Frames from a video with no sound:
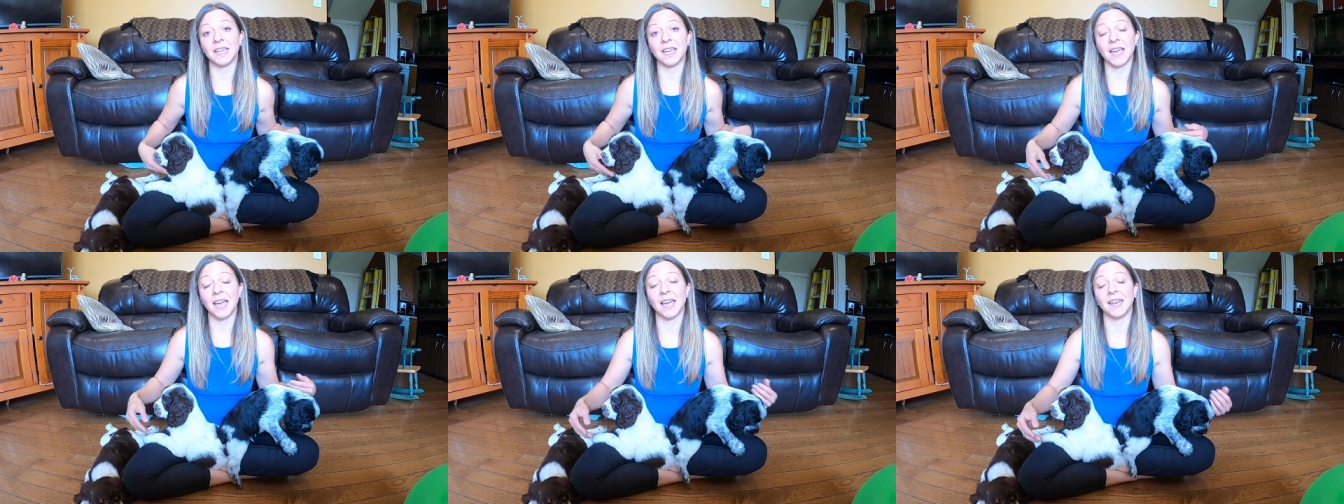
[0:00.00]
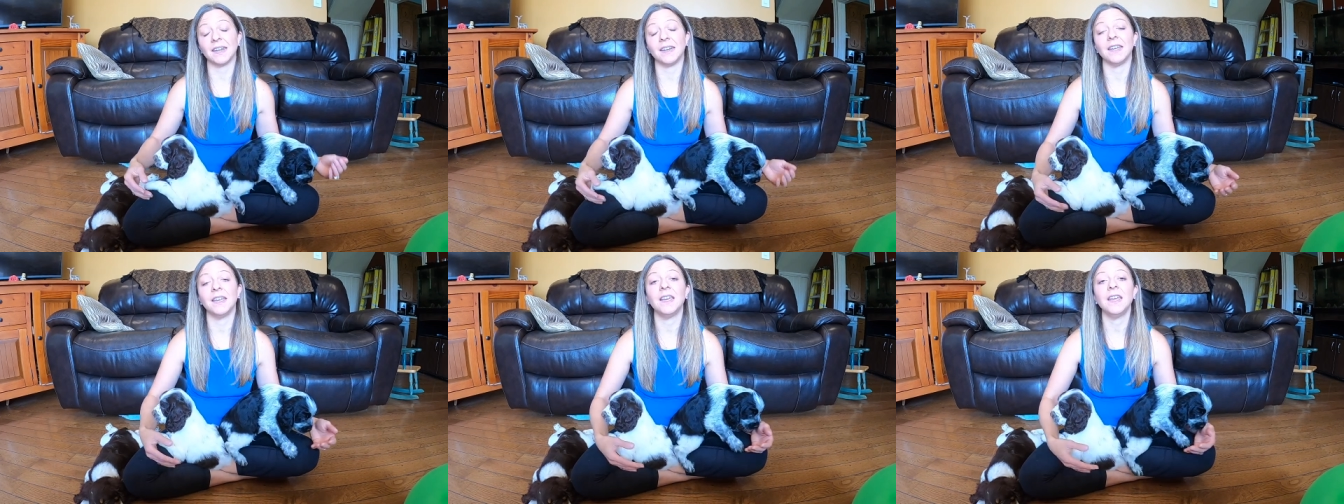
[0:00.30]

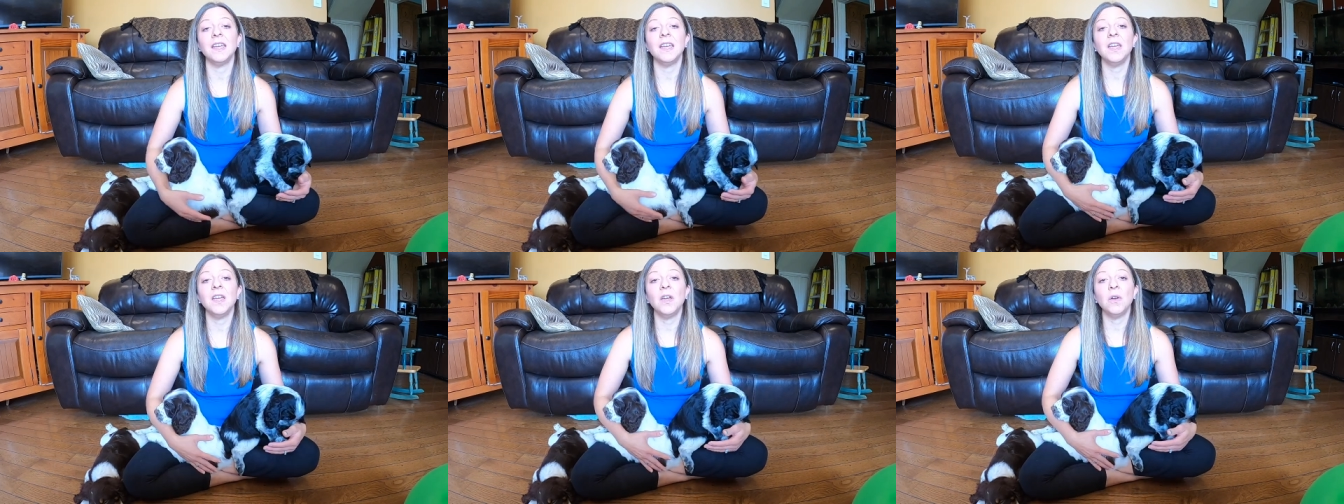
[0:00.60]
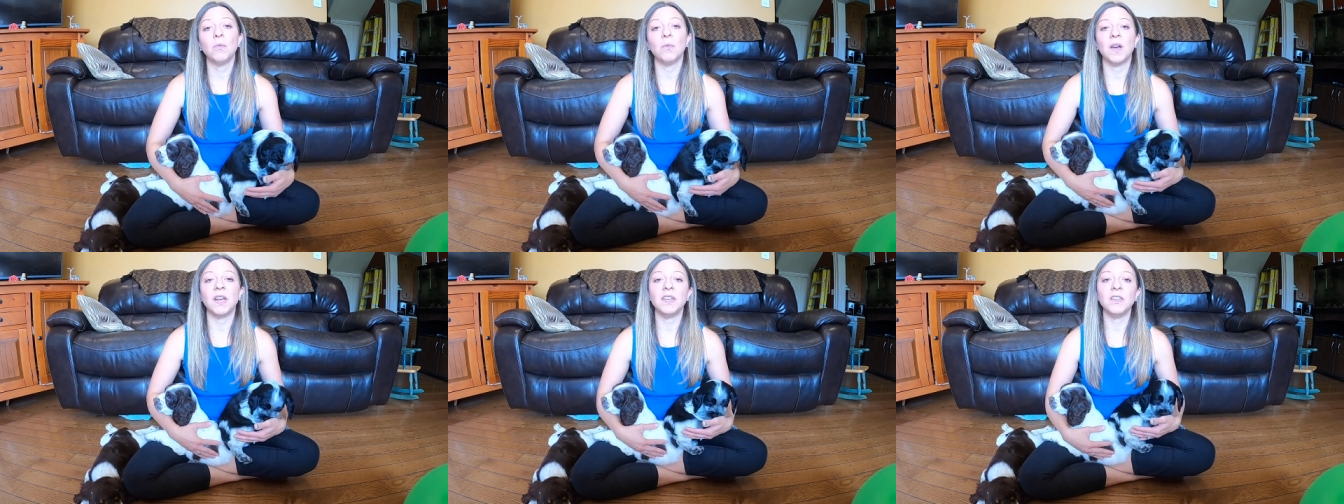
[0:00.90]
can.
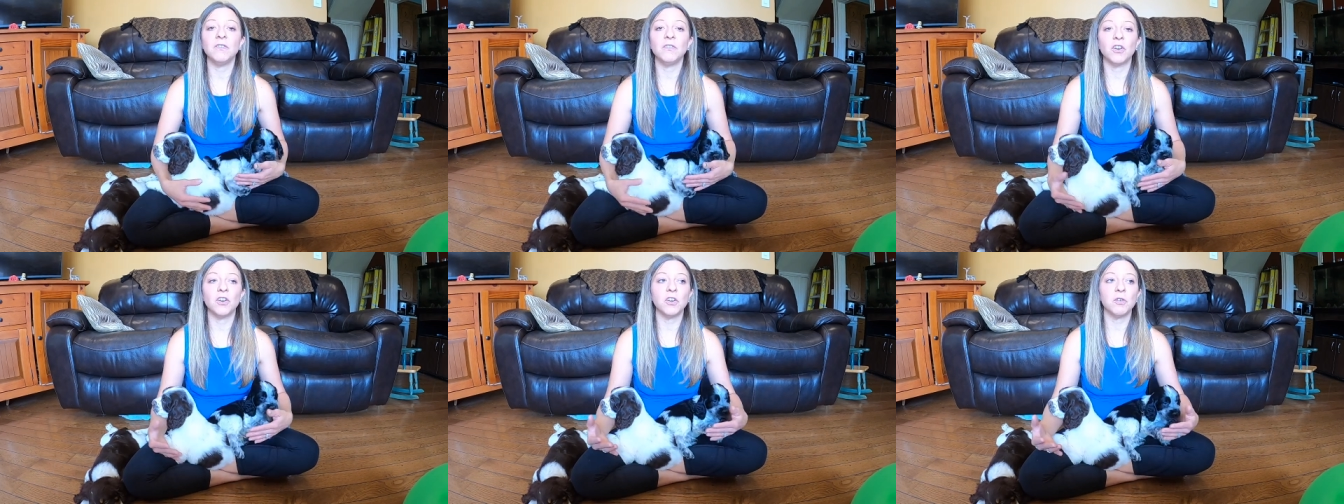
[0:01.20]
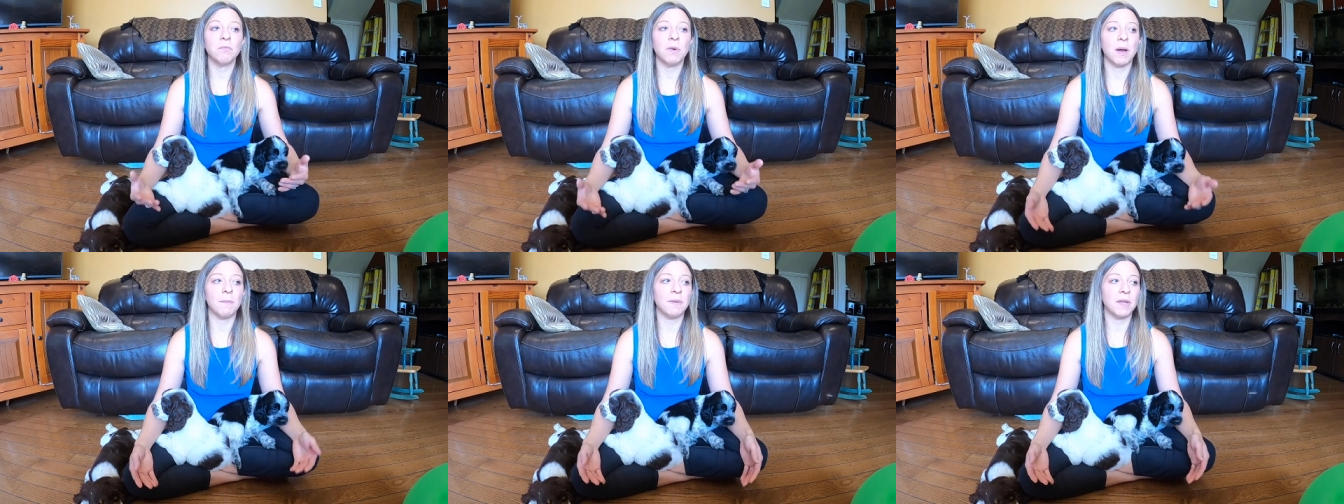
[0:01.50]
When you've got
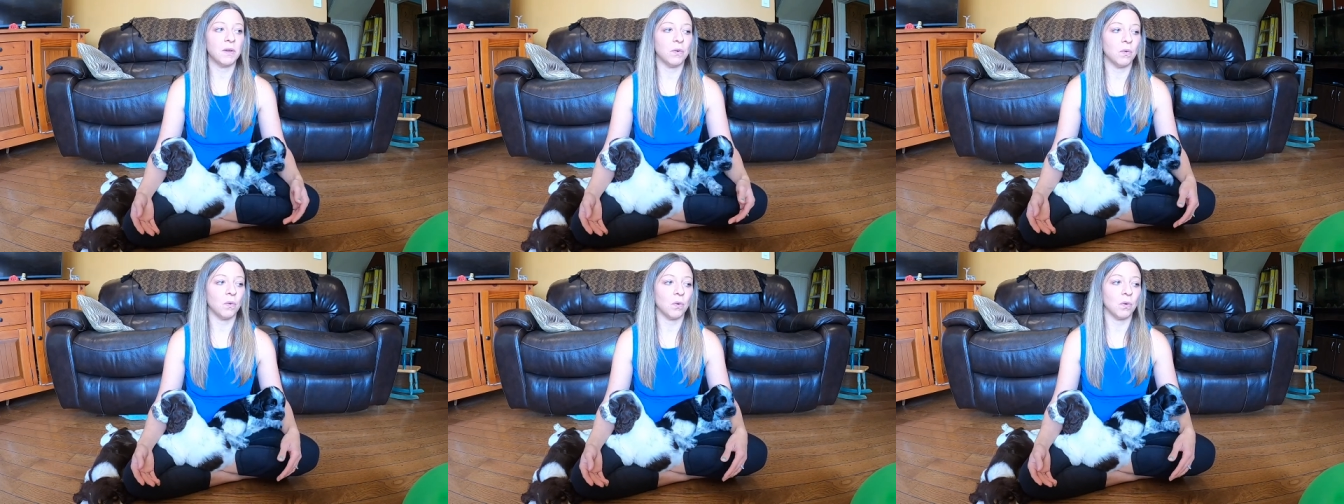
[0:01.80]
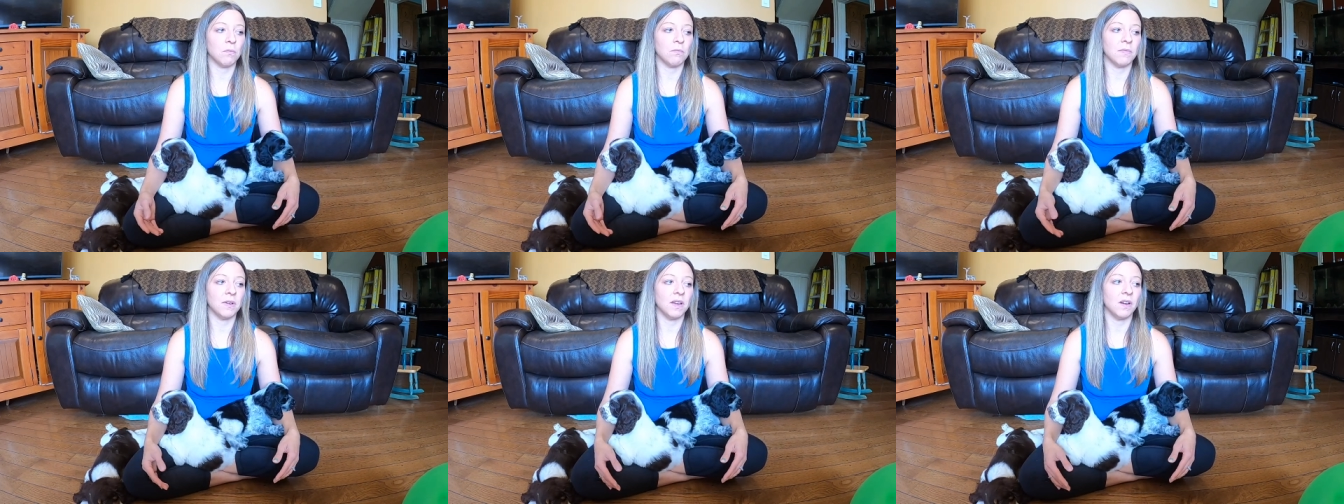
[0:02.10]
your puppy
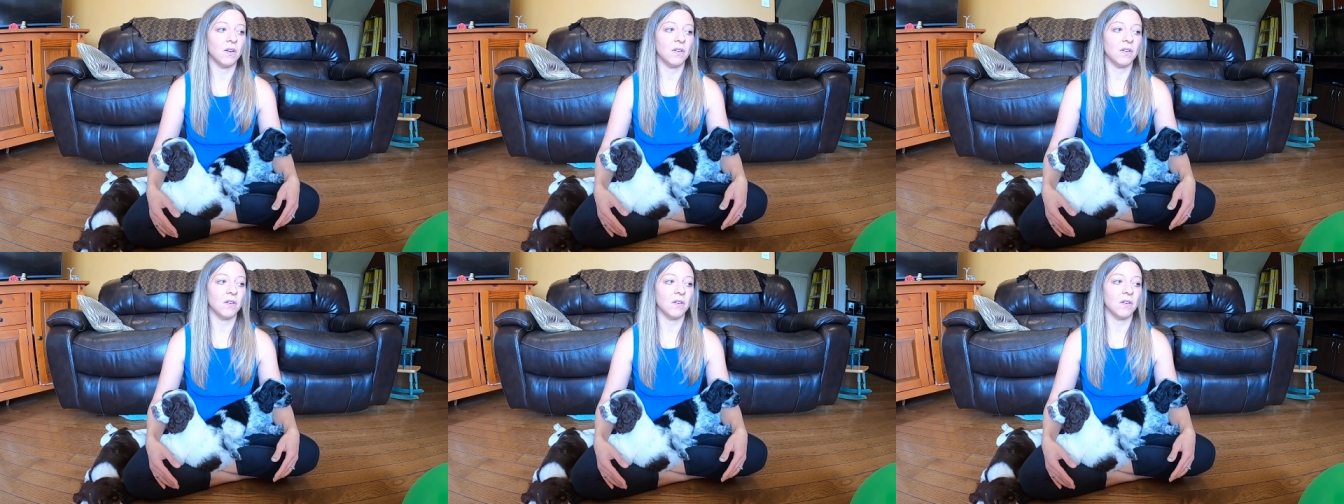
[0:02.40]
home,